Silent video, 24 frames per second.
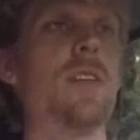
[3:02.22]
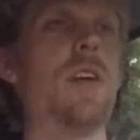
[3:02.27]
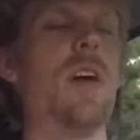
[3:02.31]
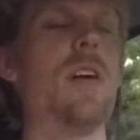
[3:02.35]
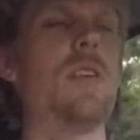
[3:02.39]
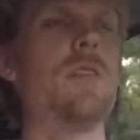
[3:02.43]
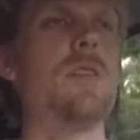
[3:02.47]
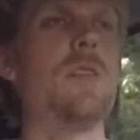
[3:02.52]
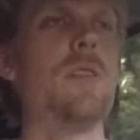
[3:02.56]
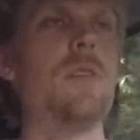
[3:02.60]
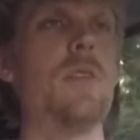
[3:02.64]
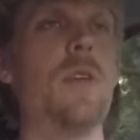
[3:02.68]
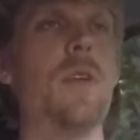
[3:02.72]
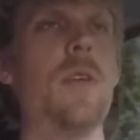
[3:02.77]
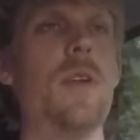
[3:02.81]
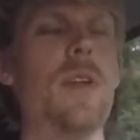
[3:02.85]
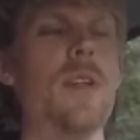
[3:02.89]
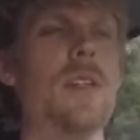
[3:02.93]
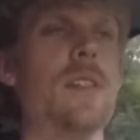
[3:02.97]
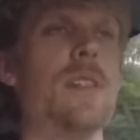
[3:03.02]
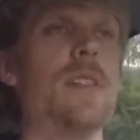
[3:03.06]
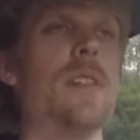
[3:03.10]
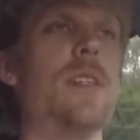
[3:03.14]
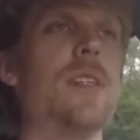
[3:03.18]
also known
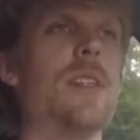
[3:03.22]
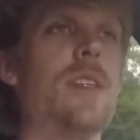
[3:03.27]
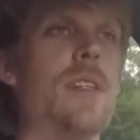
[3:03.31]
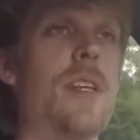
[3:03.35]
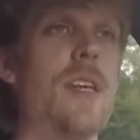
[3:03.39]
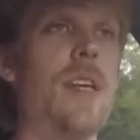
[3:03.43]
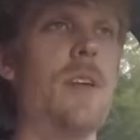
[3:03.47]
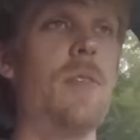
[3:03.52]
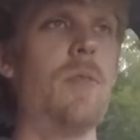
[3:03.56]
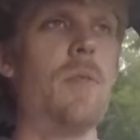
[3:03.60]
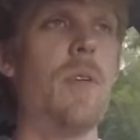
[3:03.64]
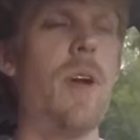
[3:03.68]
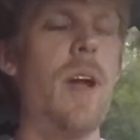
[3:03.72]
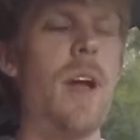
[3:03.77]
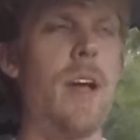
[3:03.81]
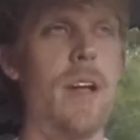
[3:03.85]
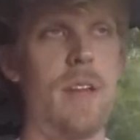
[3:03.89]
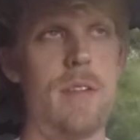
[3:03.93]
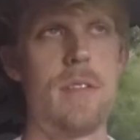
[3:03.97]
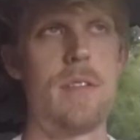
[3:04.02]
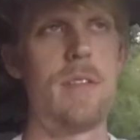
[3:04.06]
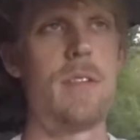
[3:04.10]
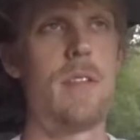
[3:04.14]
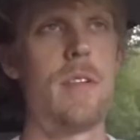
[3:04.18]
as the T
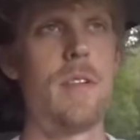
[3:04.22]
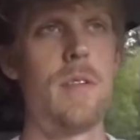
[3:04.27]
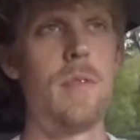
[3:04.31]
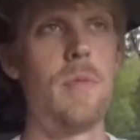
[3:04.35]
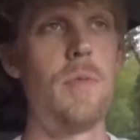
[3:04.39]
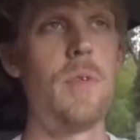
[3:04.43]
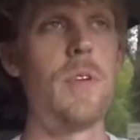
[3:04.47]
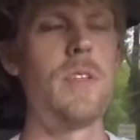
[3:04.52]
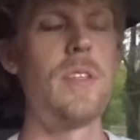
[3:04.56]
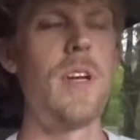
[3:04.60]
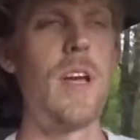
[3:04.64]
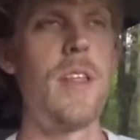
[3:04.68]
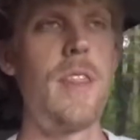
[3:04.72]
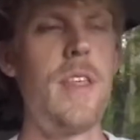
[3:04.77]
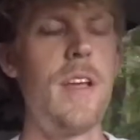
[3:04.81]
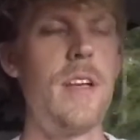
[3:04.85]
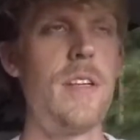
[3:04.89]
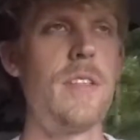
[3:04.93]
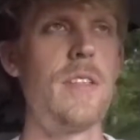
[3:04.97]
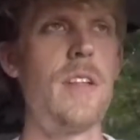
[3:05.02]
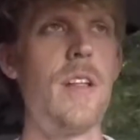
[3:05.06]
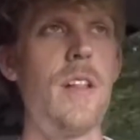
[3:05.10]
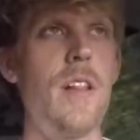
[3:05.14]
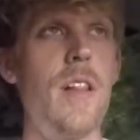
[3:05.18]
Rex, which I think
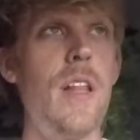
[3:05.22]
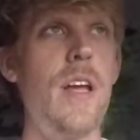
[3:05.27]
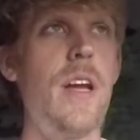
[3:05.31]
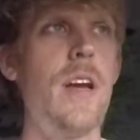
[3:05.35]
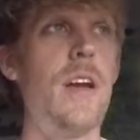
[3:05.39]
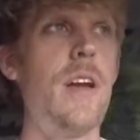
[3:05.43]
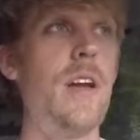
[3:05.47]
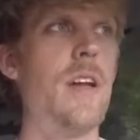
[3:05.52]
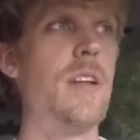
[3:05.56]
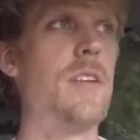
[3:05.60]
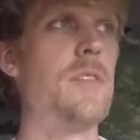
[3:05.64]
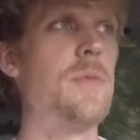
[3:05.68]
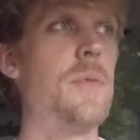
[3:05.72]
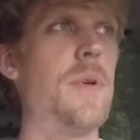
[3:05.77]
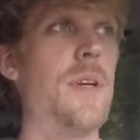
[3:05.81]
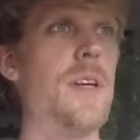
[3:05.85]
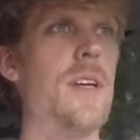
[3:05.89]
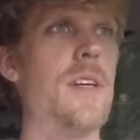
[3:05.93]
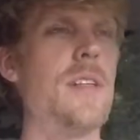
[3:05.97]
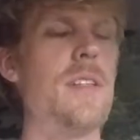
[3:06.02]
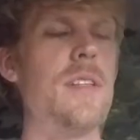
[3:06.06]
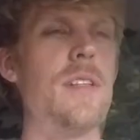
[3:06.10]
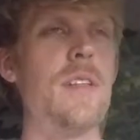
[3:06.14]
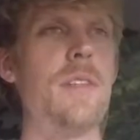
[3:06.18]
is hilarious
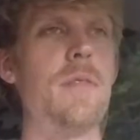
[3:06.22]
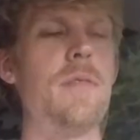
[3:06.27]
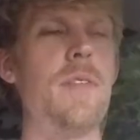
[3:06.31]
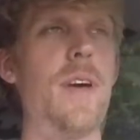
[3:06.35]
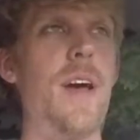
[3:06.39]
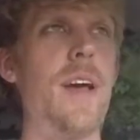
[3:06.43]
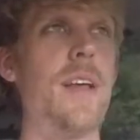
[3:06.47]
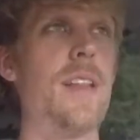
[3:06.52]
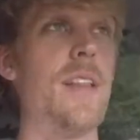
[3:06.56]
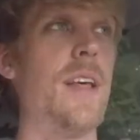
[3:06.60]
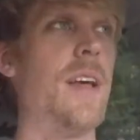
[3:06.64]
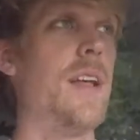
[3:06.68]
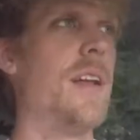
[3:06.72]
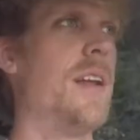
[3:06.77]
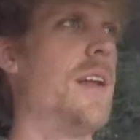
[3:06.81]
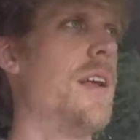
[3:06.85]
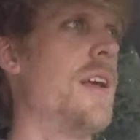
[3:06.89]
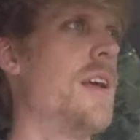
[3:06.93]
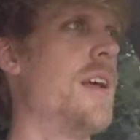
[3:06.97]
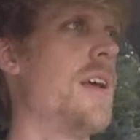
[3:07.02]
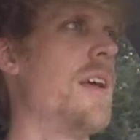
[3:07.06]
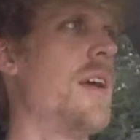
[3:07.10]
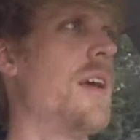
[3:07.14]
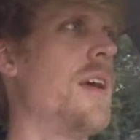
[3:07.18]
because of the fact that
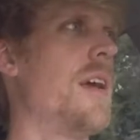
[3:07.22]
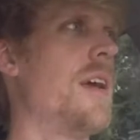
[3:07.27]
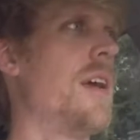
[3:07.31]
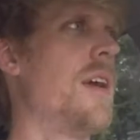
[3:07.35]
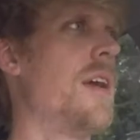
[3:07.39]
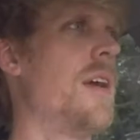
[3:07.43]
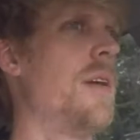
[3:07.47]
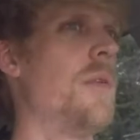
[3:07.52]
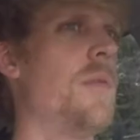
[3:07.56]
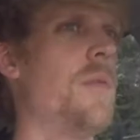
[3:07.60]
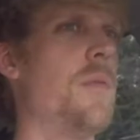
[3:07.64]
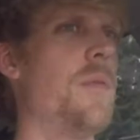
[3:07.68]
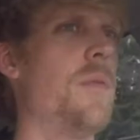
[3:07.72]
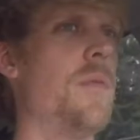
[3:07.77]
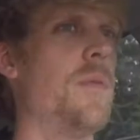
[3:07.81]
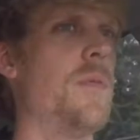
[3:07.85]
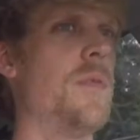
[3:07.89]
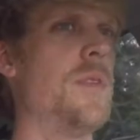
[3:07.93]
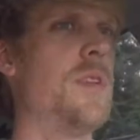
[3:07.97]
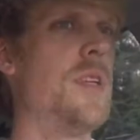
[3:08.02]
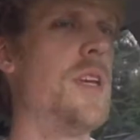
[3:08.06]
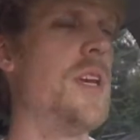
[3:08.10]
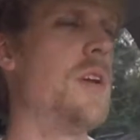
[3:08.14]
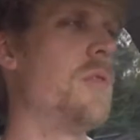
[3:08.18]

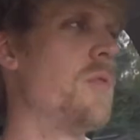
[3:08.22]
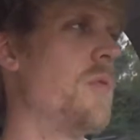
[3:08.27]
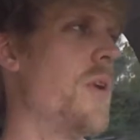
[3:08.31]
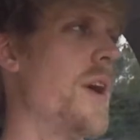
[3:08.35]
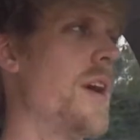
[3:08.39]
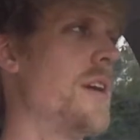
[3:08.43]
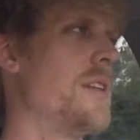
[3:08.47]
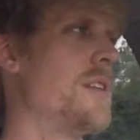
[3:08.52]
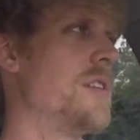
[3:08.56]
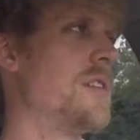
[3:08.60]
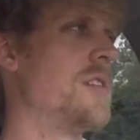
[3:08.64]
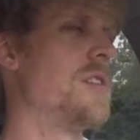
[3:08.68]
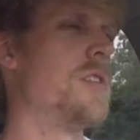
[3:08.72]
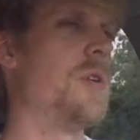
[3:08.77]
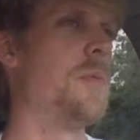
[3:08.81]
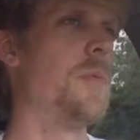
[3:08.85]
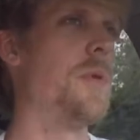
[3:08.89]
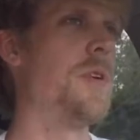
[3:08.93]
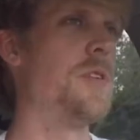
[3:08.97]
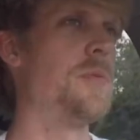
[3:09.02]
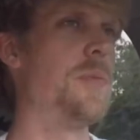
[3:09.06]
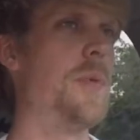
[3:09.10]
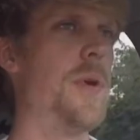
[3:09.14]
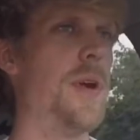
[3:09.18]
T Rex is so
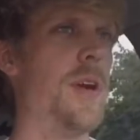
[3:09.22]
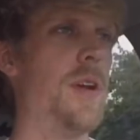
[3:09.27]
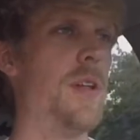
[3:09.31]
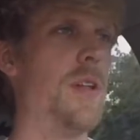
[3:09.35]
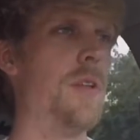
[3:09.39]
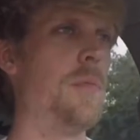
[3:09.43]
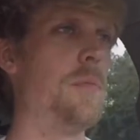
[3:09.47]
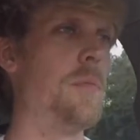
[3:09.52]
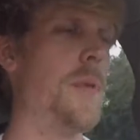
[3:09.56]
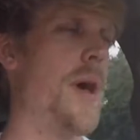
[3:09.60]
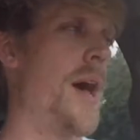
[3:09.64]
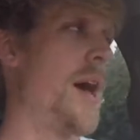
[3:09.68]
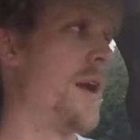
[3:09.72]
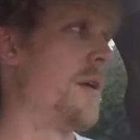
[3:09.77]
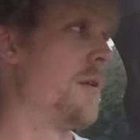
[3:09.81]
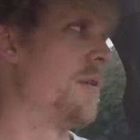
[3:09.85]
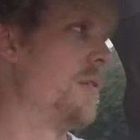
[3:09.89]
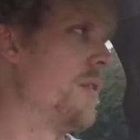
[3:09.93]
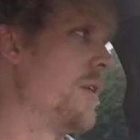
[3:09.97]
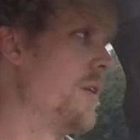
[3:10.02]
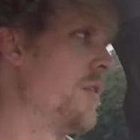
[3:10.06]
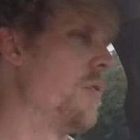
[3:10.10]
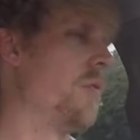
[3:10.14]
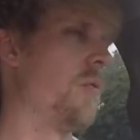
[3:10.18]
much bigger than badder
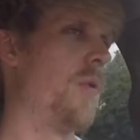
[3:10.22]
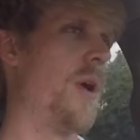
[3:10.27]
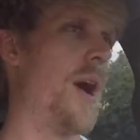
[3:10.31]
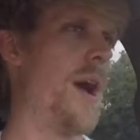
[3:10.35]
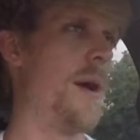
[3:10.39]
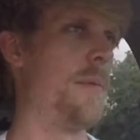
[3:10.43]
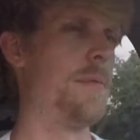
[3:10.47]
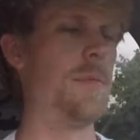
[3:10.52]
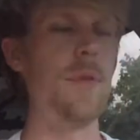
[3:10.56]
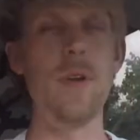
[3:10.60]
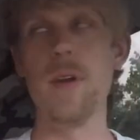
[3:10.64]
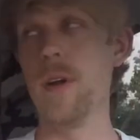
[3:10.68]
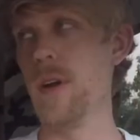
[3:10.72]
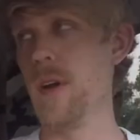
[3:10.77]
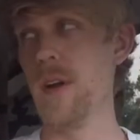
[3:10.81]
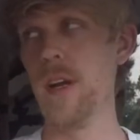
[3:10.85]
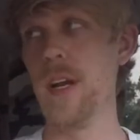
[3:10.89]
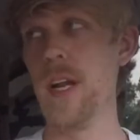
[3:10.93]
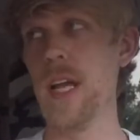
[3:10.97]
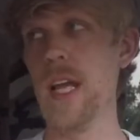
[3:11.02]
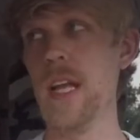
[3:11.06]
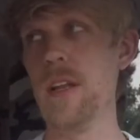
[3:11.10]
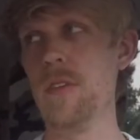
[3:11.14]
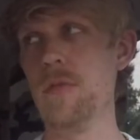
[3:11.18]
than a raptor
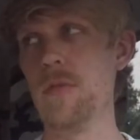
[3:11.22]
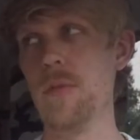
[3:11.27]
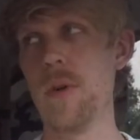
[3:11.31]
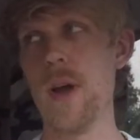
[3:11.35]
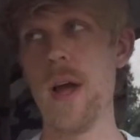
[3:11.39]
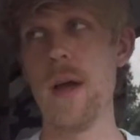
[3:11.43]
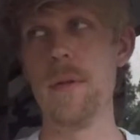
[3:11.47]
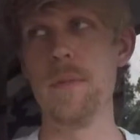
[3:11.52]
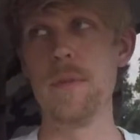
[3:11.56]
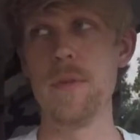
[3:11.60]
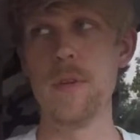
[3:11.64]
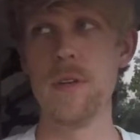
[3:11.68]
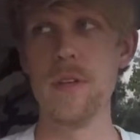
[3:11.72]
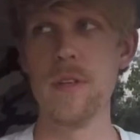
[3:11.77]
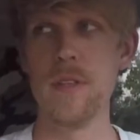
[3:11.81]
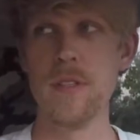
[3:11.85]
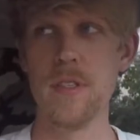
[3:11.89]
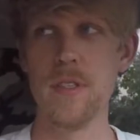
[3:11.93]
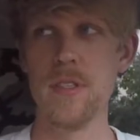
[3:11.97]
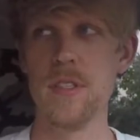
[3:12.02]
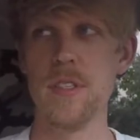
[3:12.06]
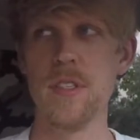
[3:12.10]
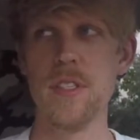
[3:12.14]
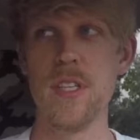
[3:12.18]
and it eats raptors,
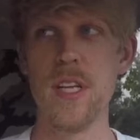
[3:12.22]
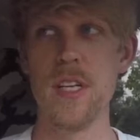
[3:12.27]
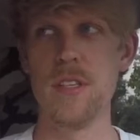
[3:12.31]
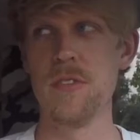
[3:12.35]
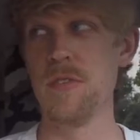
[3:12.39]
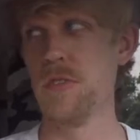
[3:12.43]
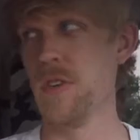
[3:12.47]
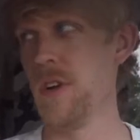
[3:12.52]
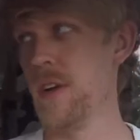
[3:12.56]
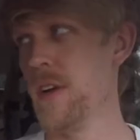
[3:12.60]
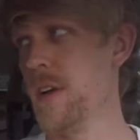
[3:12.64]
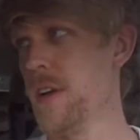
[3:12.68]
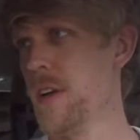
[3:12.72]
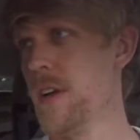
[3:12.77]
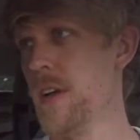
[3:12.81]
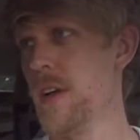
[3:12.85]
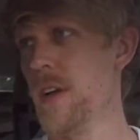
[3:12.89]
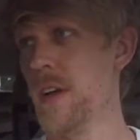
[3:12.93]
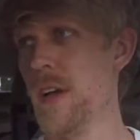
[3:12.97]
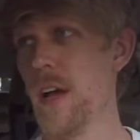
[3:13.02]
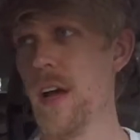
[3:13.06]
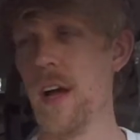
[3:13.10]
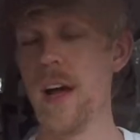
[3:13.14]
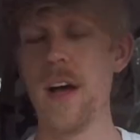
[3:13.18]
etc.
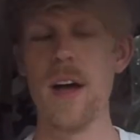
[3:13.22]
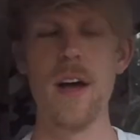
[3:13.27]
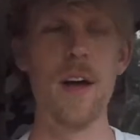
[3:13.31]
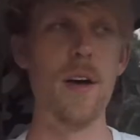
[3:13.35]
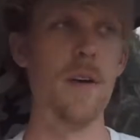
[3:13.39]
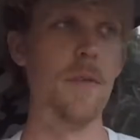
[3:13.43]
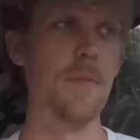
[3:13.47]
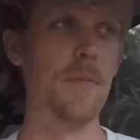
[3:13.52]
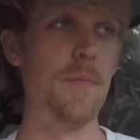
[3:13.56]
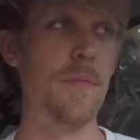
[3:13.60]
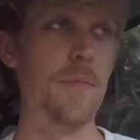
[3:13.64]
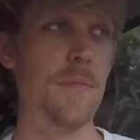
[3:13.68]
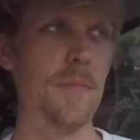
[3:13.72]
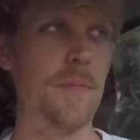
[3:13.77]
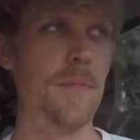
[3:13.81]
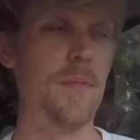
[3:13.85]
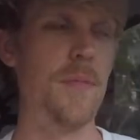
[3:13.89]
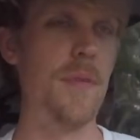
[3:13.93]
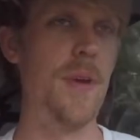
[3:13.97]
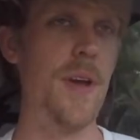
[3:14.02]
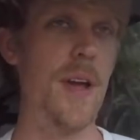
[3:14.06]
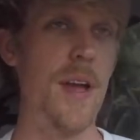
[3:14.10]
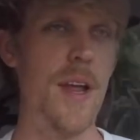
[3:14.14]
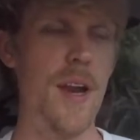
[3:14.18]
Um,
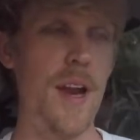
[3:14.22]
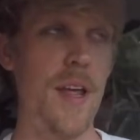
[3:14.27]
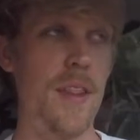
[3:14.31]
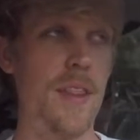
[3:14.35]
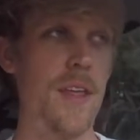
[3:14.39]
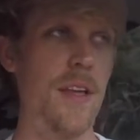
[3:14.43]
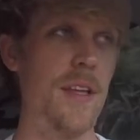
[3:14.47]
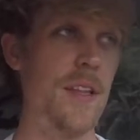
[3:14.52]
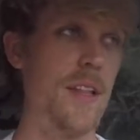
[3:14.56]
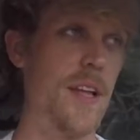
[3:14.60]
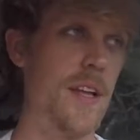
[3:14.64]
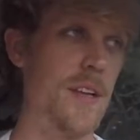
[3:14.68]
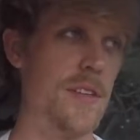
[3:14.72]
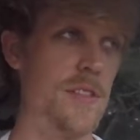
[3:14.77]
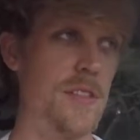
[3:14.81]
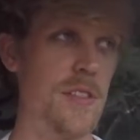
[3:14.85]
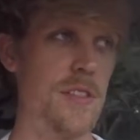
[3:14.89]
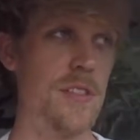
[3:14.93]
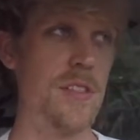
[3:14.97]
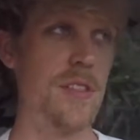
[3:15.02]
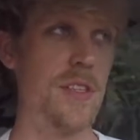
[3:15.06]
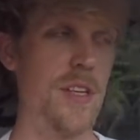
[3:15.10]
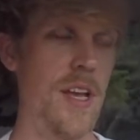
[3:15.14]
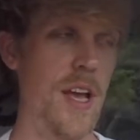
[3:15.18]
and I think that's
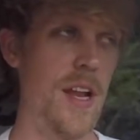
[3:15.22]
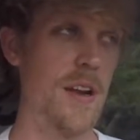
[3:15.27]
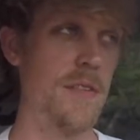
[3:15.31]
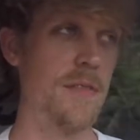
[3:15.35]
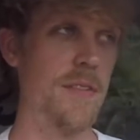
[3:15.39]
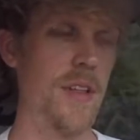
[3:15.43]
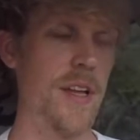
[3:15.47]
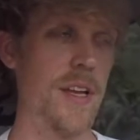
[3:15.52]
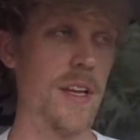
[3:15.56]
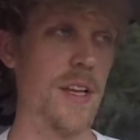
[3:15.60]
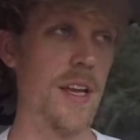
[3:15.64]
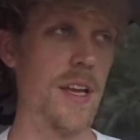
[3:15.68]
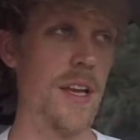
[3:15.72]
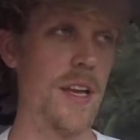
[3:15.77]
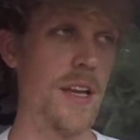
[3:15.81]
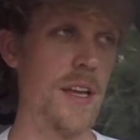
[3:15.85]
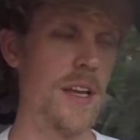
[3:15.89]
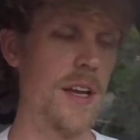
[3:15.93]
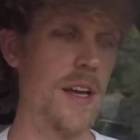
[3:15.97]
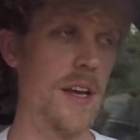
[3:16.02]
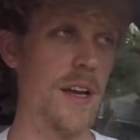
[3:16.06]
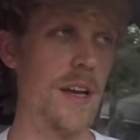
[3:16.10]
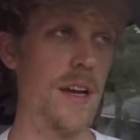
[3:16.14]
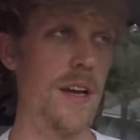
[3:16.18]
just kind of like
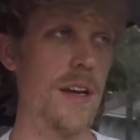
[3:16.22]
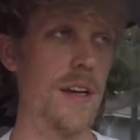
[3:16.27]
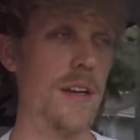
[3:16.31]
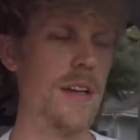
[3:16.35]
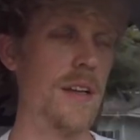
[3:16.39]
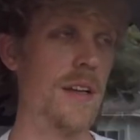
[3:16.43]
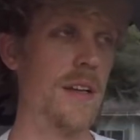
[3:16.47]
a, uh,